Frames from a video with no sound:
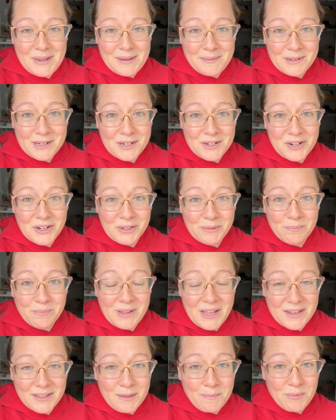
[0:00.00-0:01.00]
able to just
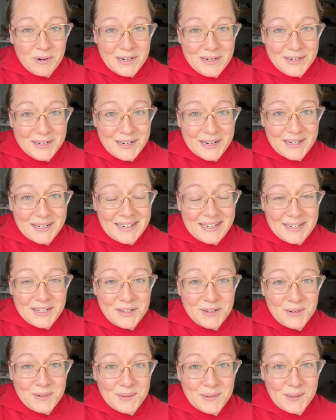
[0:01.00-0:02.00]
plug the printer
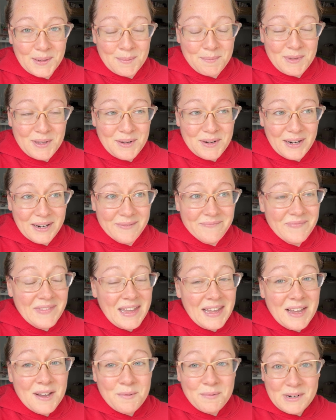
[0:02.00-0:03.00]
into the computer,
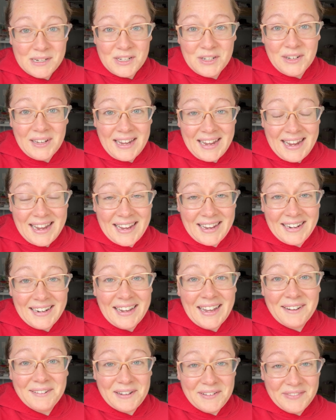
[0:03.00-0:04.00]
which you can.
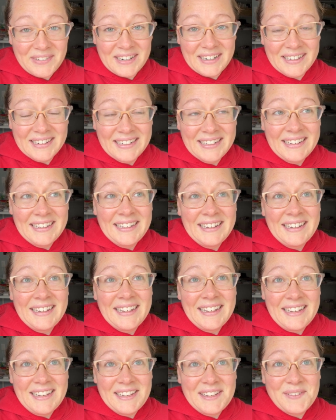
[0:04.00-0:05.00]
However,
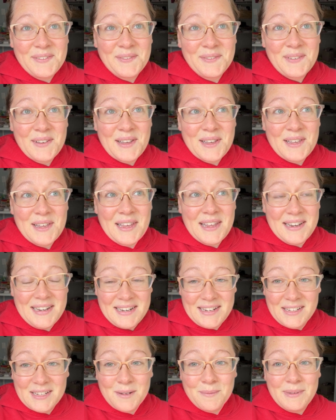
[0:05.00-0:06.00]
if it
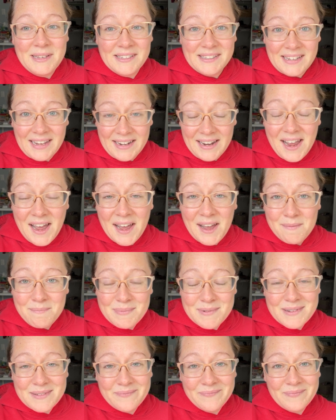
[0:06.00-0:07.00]
needs to be set up,
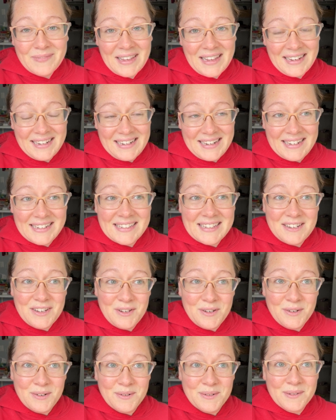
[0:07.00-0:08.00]
it needs
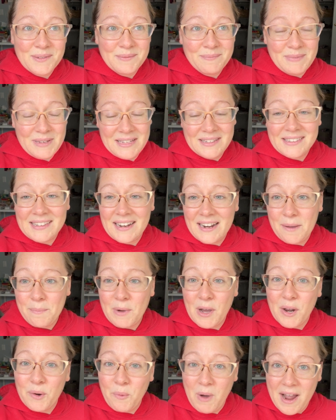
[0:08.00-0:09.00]
to be set up
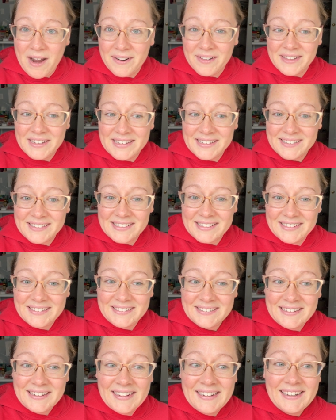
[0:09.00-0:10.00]
on wireless.
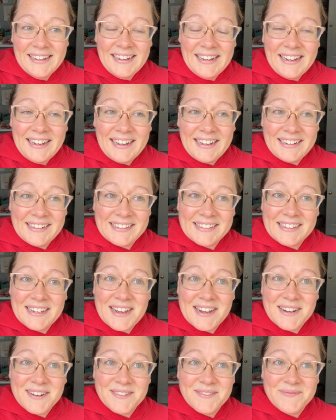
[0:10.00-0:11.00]
And
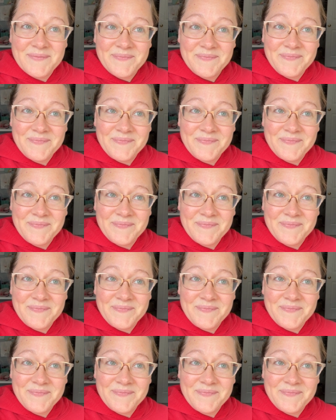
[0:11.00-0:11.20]
so